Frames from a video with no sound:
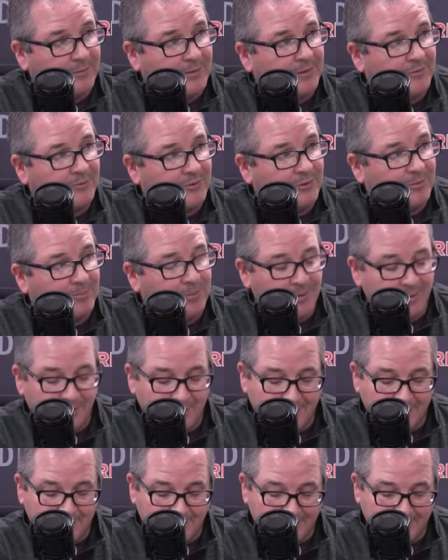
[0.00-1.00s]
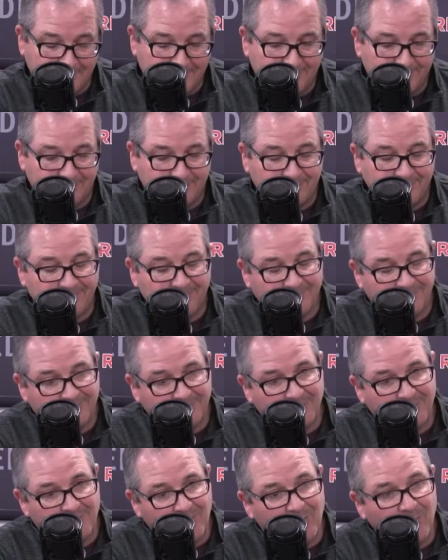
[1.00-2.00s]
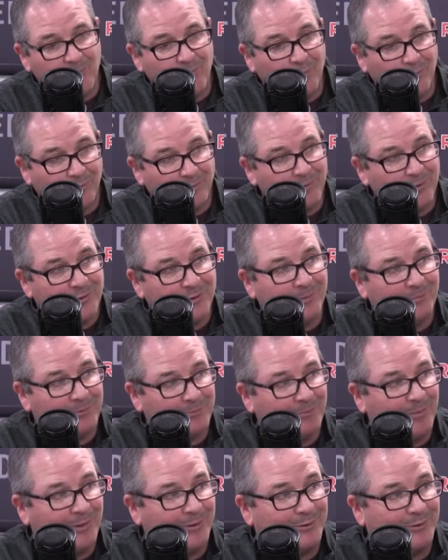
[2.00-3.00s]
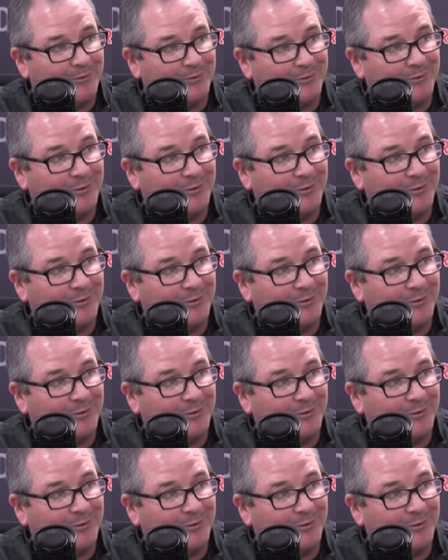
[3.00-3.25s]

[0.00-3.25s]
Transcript: That's going to be the video board going to be something special.